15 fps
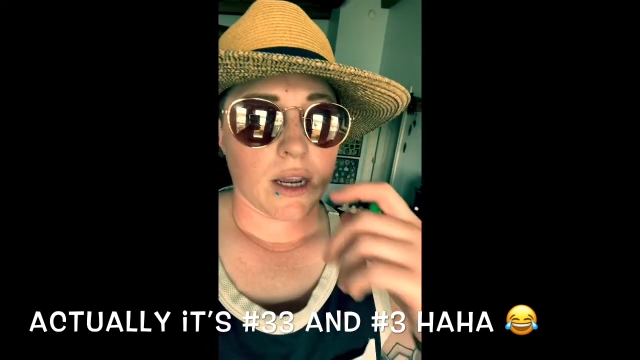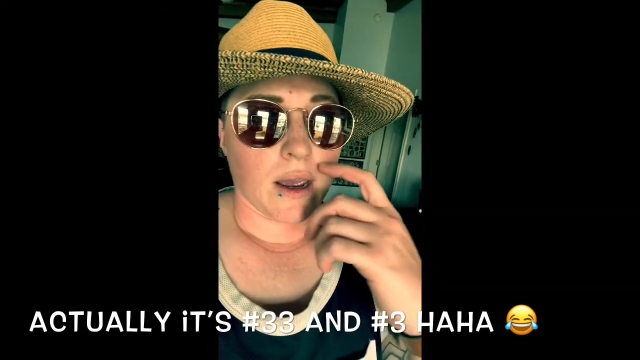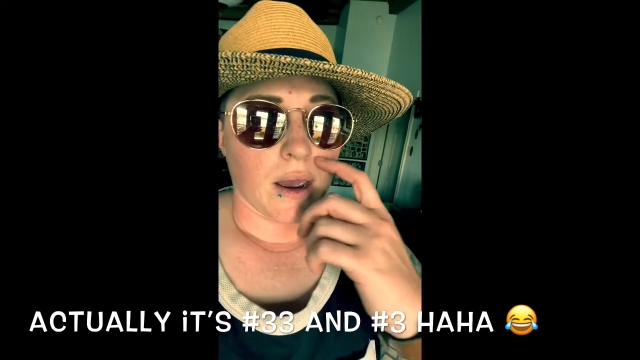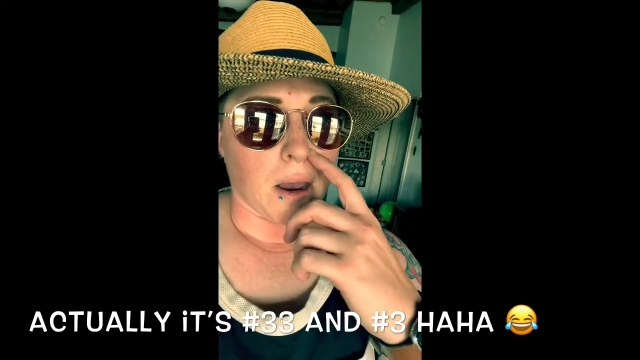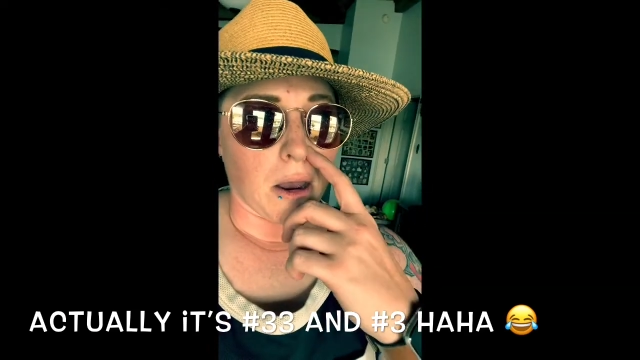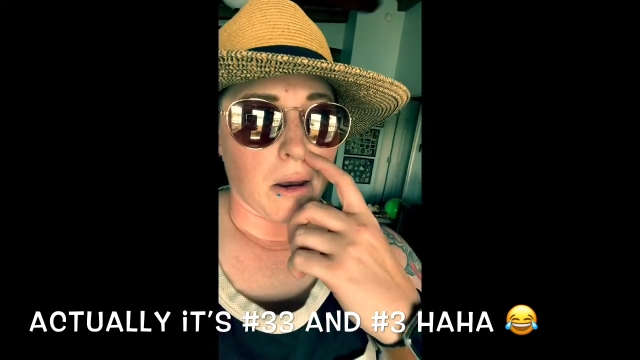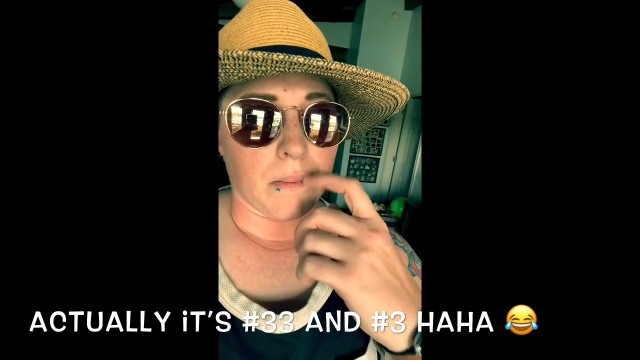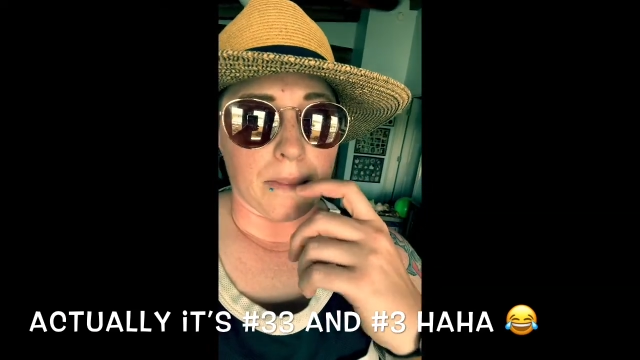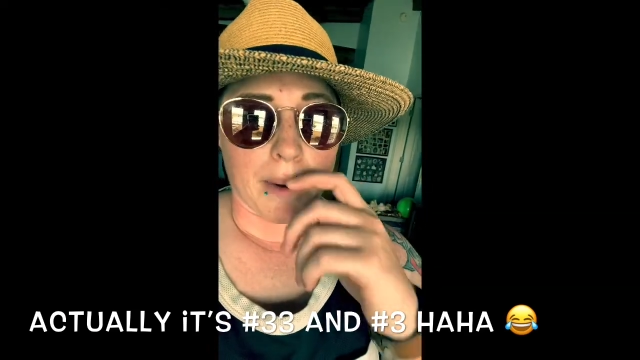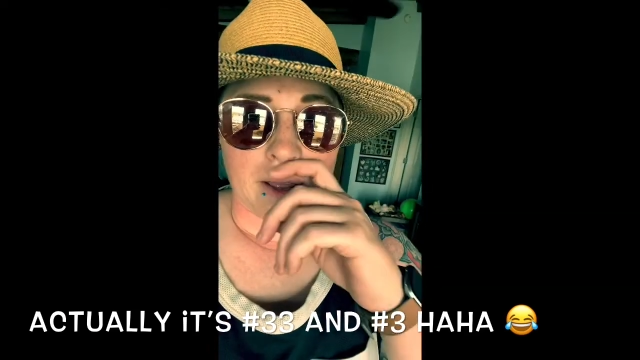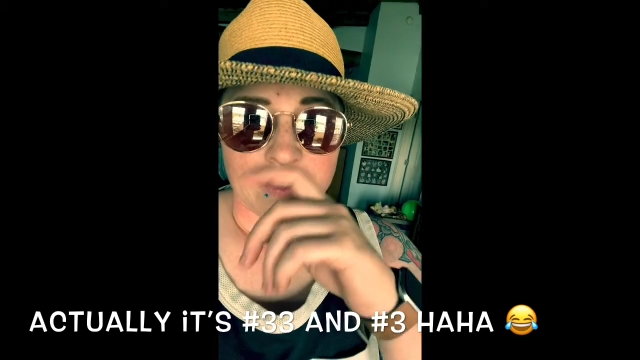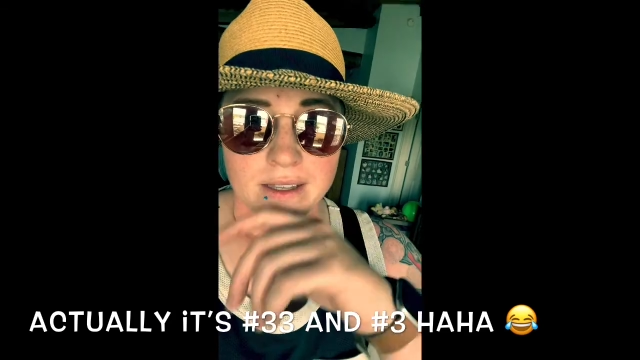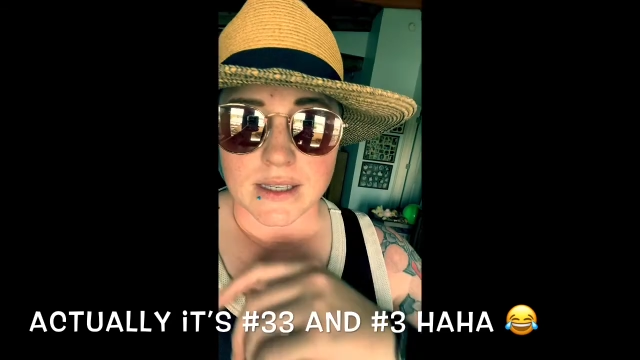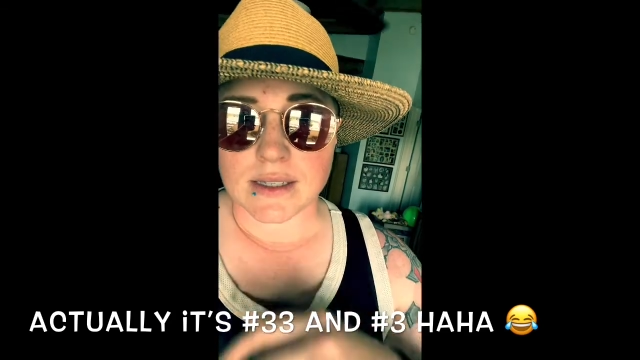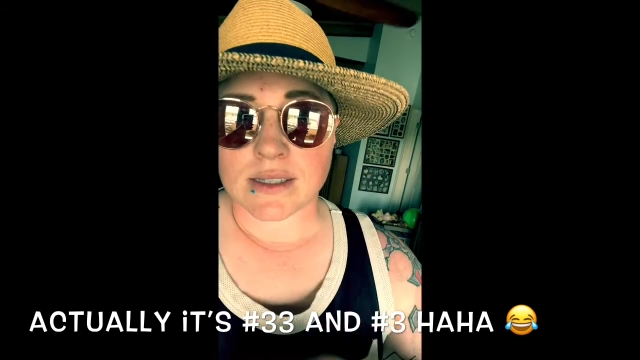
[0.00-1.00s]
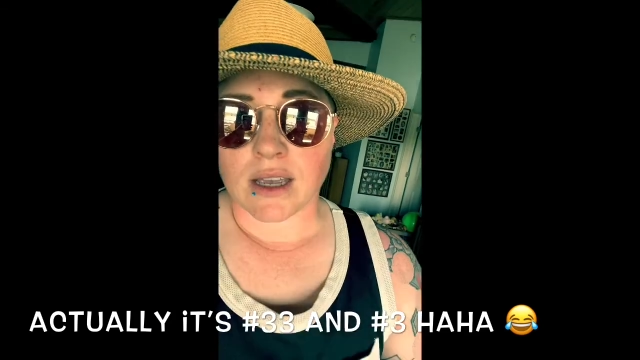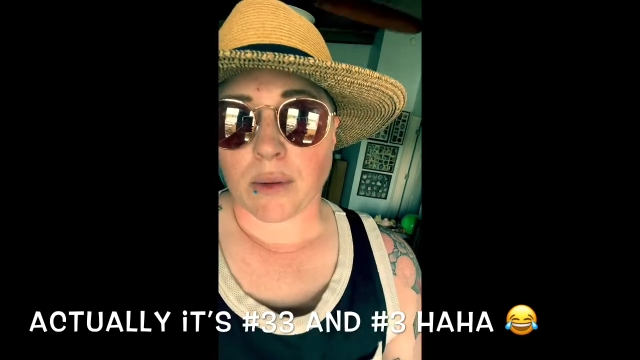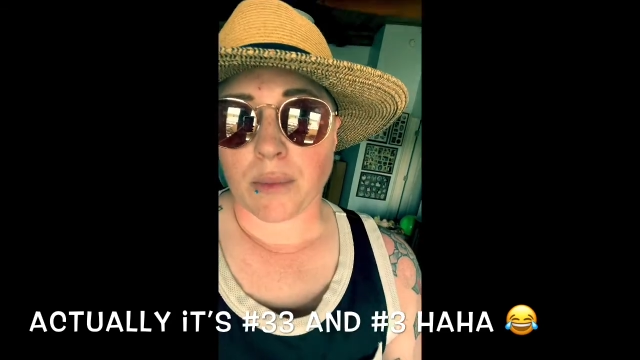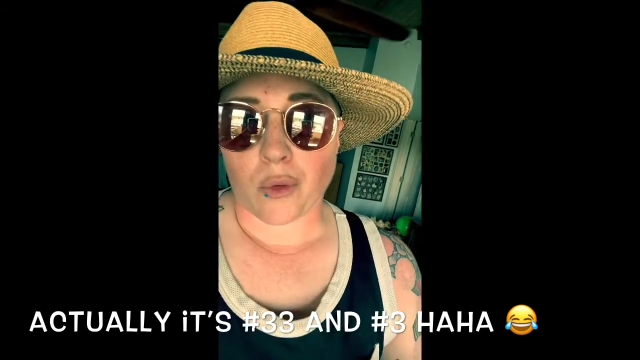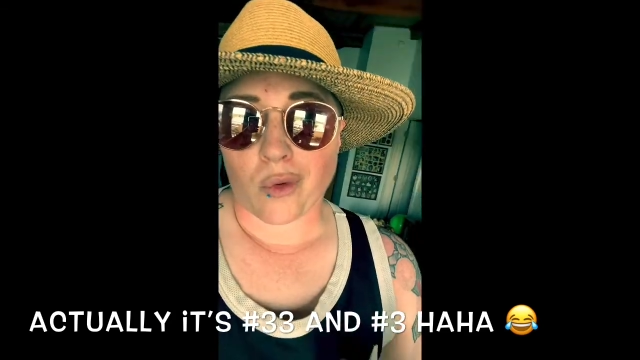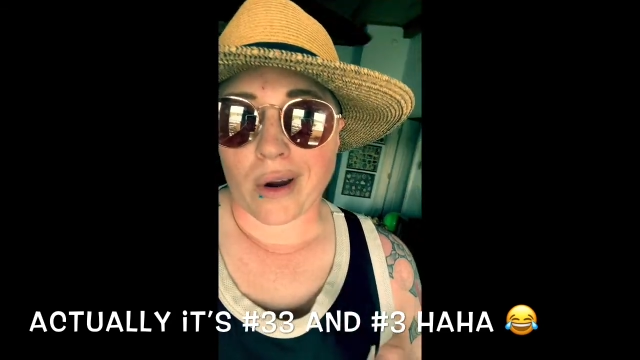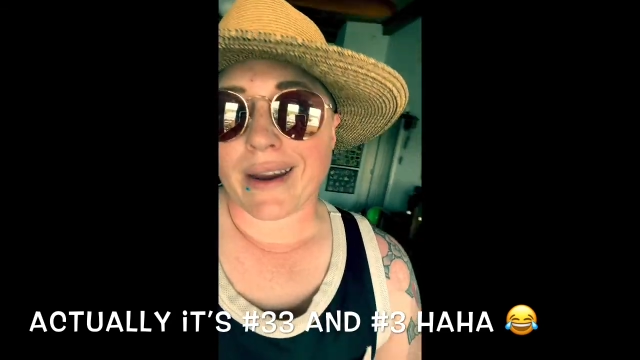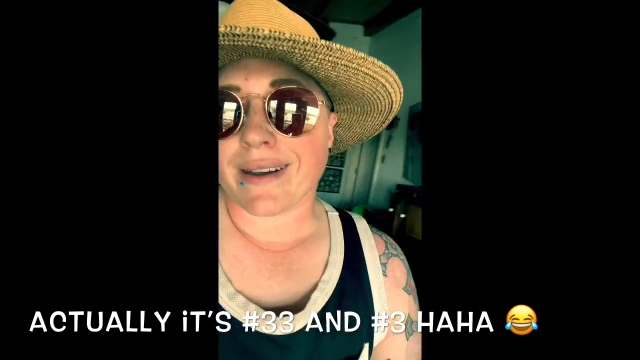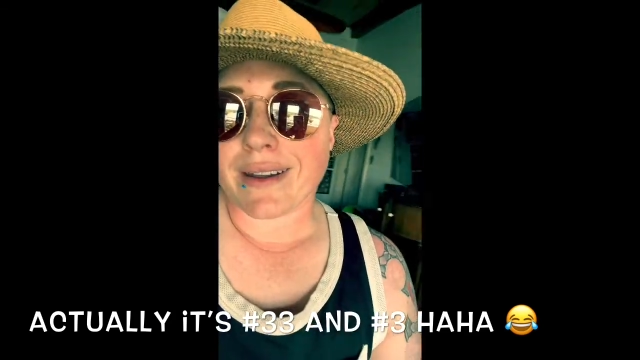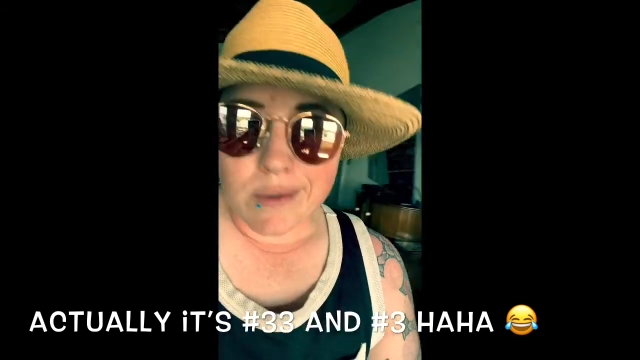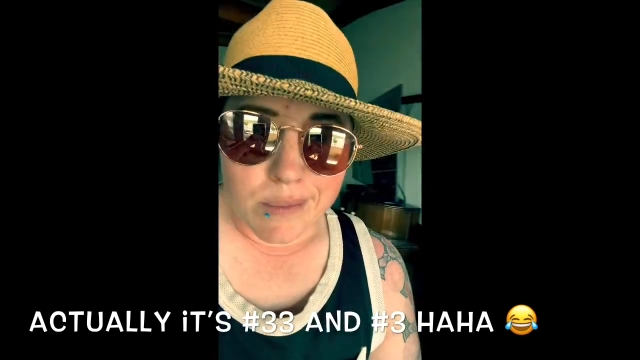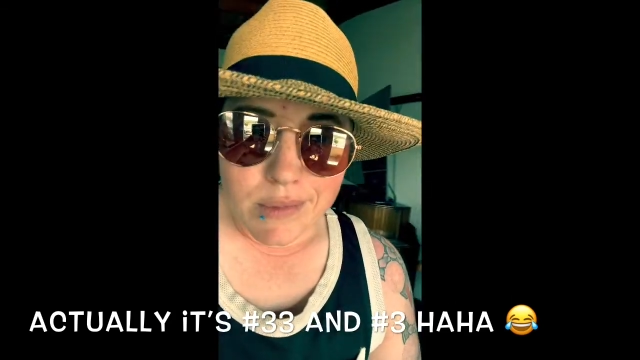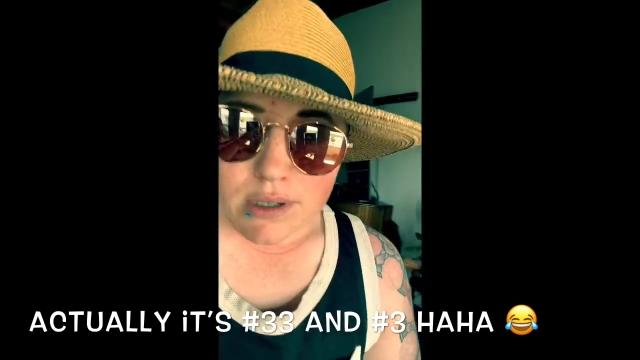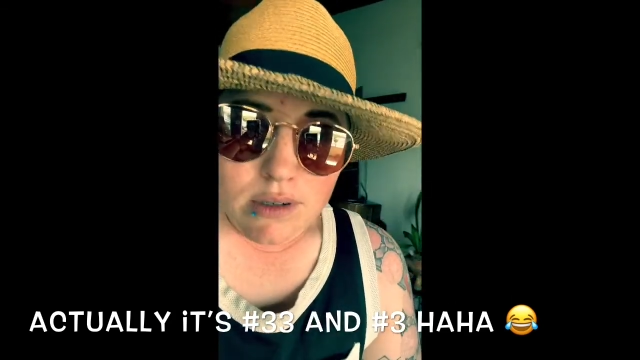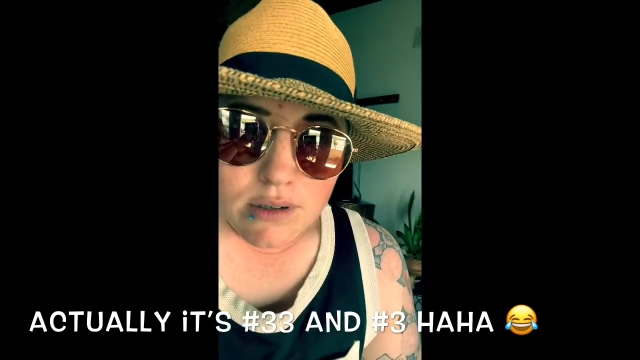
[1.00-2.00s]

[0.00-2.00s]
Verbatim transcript: Um, but this is some random